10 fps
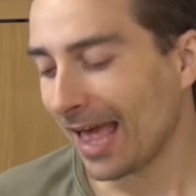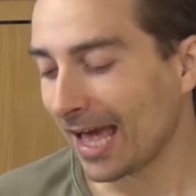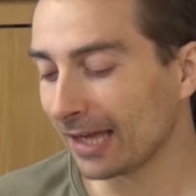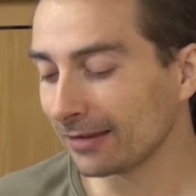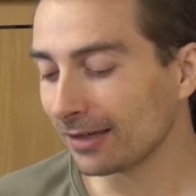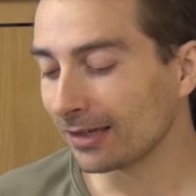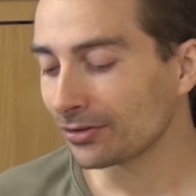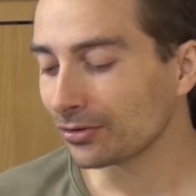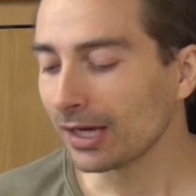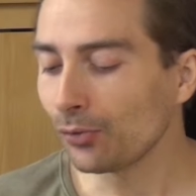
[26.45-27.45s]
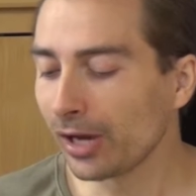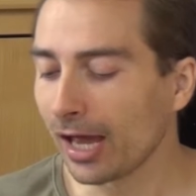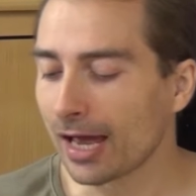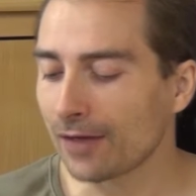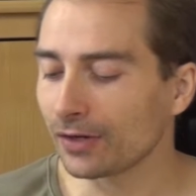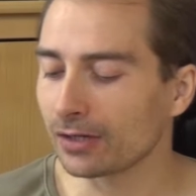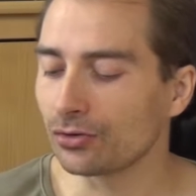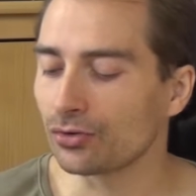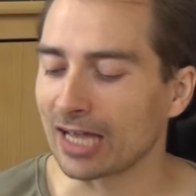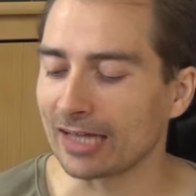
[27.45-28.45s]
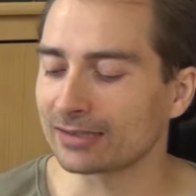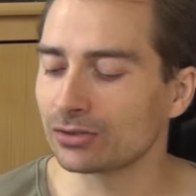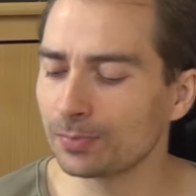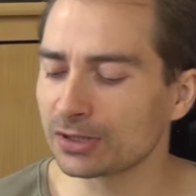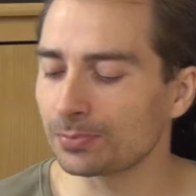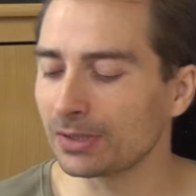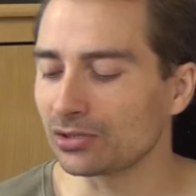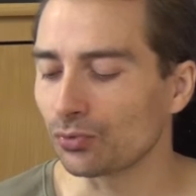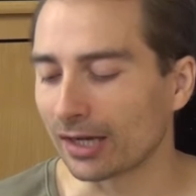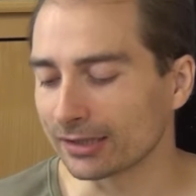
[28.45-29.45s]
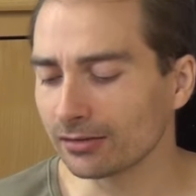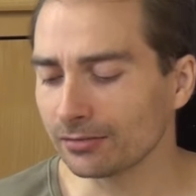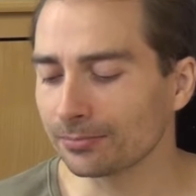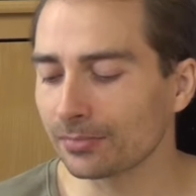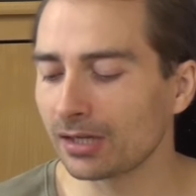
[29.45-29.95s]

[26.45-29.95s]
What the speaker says: And today we are having a look at Super Speed Runner,